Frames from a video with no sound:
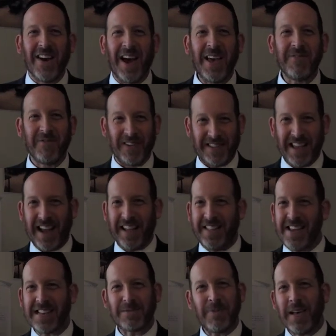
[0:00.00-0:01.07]
right? But the
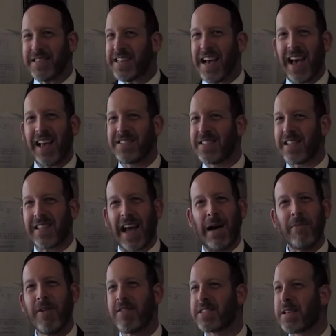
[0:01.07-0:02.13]
idea is Pesach is the time
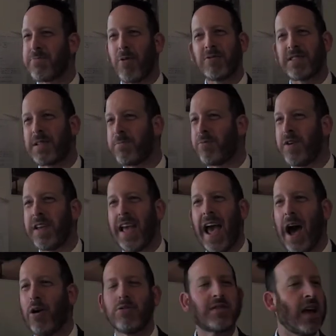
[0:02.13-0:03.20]
where you're supposed to bring
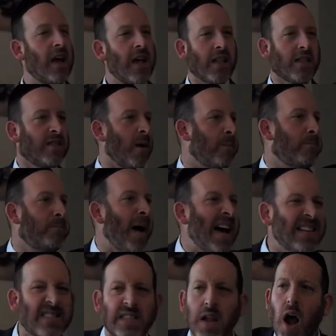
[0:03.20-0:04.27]
out the
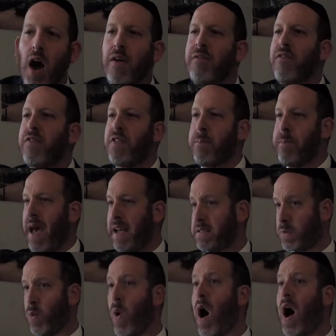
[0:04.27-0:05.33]
best of the
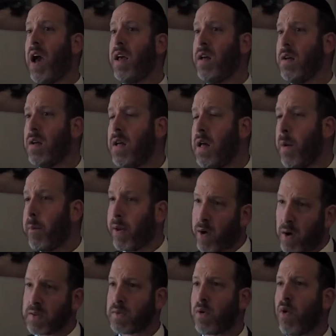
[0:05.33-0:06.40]
best. Why?
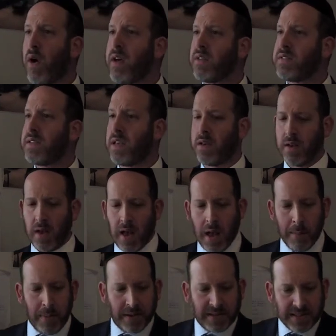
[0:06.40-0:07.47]
Because of royalty.
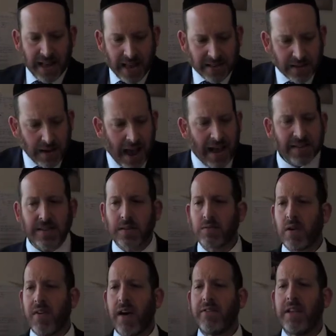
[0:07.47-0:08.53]
Beses asks
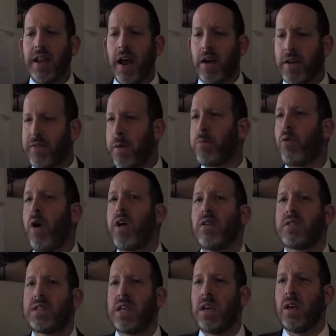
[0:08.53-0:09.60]
Rav Aviner, if I'm
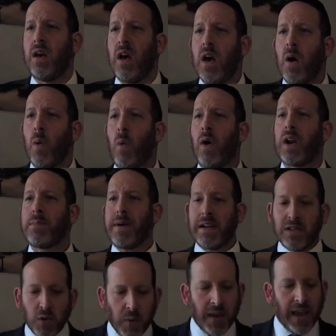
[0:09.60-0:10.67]
royalty, what am I
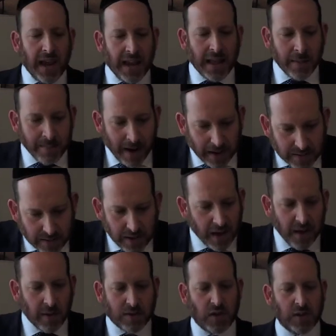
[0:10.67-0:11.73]
doing eating
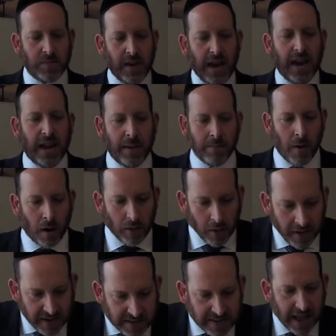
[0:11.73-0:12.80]
maror?
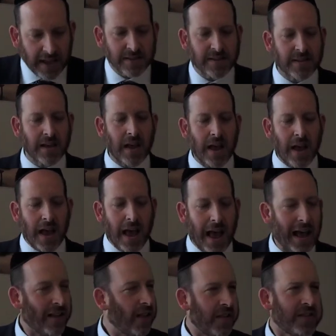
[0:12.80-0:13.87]
He says,
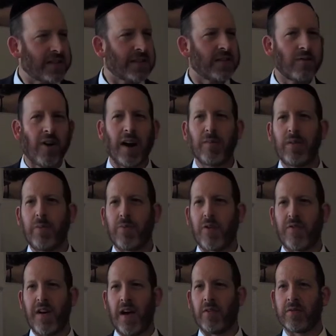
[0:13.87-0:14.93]
Ella, this is incredibly
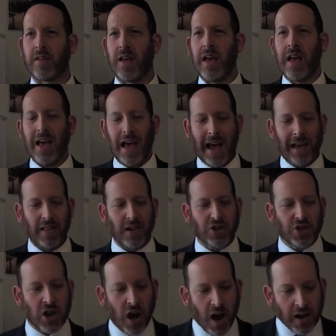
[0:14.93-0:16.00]
profound. Ella
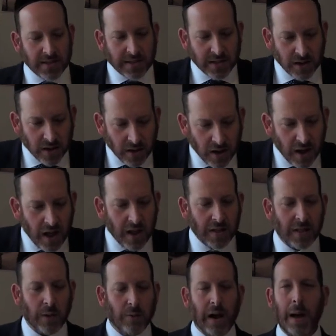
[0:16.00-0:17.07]
sha'asar
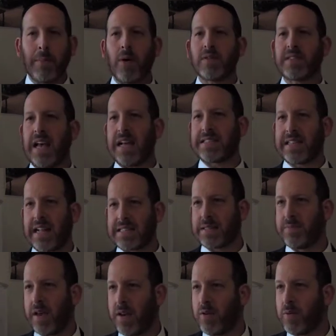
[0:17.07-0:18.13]
l'ramos es
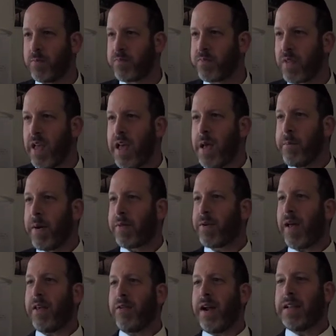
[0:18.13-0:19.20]
atzmenu. But
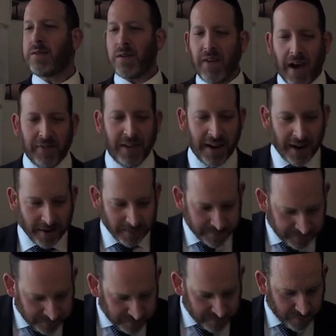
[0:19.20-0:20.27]
rather, writes Rav Aviner,
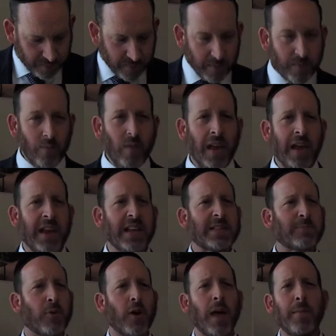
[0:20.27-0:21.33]
it is
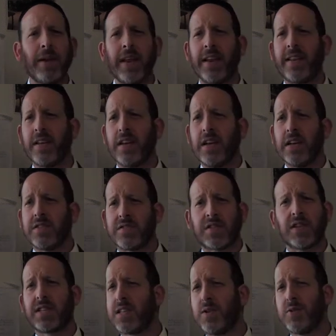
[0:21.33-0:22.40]
prohibited
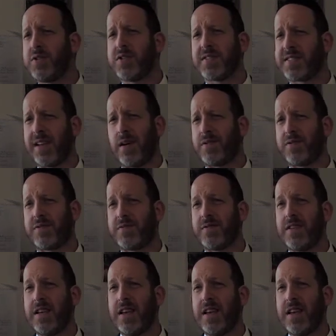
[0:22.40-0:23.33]
to delude yourself.